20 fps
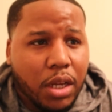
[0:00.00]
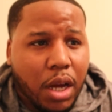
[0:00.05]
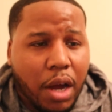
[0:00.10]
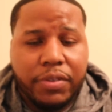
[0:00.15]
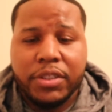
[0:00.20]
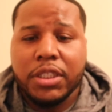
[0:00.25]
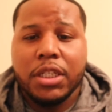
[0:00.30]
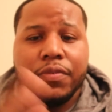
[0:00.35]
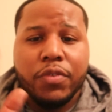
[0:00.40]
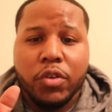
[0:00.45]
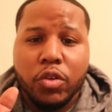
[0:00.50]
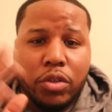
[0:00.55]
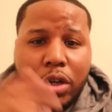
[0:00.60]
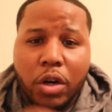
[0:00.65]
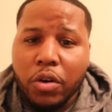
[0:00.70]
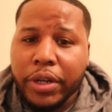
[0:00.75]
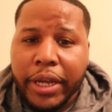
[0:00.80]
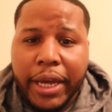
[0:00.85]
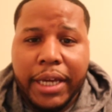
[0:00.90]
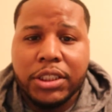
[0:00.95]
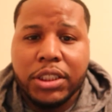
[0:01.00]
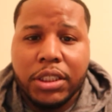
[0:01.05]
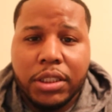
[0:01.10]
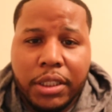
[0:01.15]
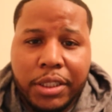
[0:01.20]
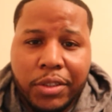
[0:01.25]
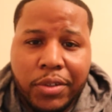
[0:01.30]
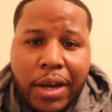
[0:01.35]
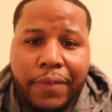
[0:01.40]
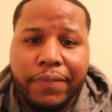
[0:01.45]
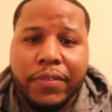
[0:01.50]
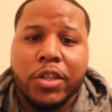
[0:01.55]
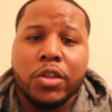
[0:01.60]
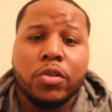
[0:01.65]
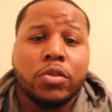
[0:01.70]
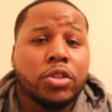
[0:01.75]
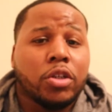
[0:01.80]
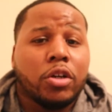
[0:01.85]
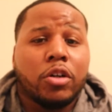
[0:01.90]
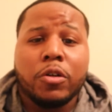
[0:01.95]
Obviously, if you don't catch it, then you have to
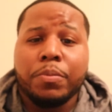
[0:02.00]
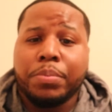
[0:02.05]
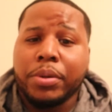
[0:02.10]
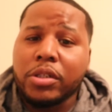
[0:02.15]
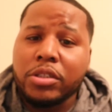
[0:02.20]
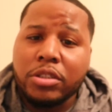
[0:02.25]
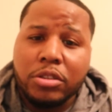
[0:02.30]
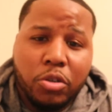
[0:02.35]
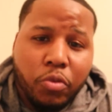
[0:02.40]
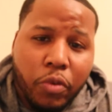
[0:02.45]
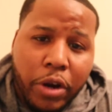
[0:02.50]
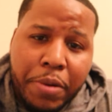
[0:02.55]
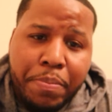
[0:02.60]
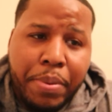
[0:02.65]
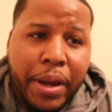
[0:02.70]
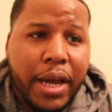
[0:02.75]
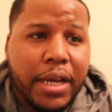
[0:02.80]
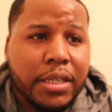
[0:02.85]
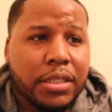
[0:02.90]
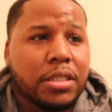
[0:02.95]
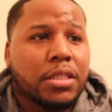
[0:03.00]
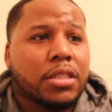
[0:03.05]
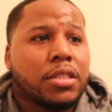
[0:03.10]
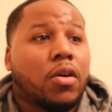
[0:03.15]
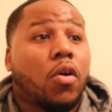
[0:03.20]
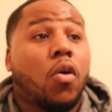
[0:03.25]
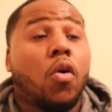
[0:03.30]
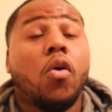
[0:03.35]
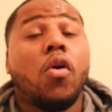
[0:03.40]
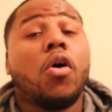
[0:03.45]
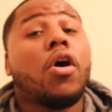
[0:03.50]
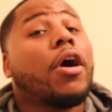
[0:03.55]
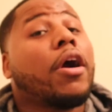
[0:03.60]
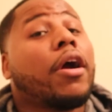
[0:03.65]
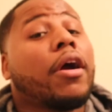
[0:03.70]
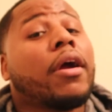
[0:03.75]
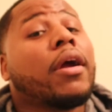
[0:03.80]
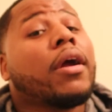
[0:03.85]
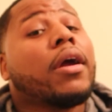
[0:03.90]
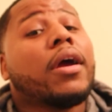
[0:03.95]
use your own personal raid passes
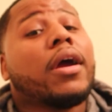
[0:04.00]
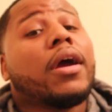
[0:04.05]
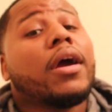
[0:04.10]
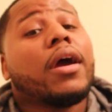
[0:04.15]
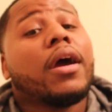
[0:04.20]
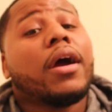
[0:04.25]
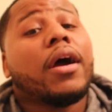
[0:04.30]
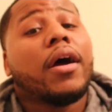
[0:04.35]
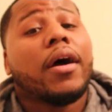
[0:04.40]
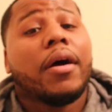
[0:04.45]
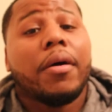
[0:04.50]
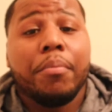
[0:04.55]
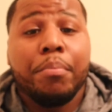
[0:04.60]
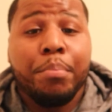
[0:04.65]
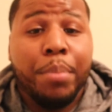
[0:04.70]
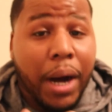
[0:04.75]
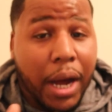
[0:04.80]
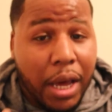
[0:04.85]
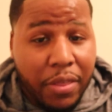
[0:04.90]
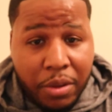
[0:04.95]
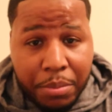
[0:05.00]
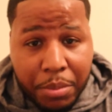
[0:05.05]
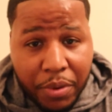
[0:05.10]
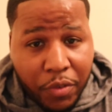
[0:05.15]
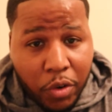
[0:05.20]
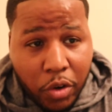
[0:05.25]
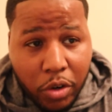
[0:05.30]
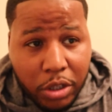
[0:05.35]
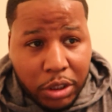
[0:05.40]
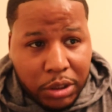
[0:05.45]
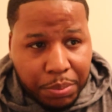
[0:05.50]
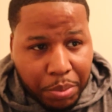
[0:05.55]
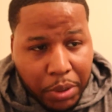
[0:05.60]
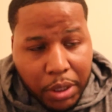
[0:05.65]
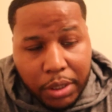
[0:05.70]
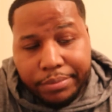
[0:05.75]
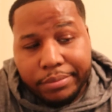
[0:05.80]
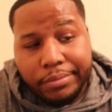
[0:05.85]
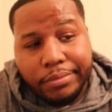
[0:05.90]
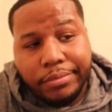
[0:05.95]
or buy them, of course.
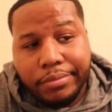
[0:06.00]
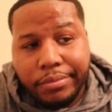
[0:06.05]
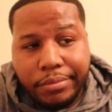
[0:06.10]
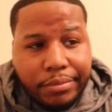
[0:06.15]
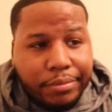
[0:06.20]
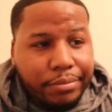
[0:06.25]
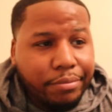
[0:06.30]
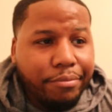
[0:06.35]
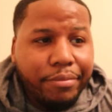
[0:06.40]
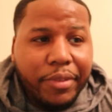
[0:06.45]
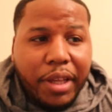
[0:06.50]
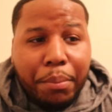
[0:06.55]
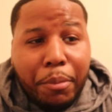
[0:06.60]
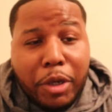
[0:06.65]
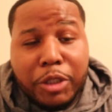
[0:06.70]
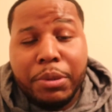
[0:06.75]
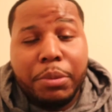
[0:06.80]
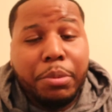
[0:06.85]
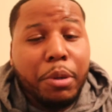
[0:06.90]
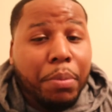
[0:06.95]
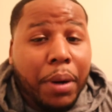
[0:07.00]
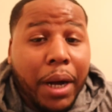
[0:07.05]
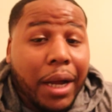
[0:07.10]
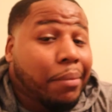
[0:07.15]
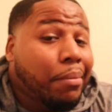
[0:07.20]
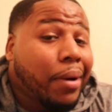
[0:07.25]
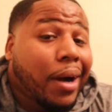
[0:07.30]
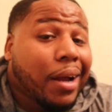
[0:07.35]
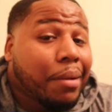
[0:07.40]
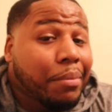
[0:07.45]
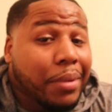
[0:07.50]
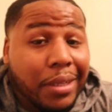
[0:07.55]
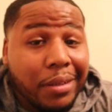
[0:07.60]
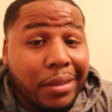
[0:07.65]
But most people probably buy them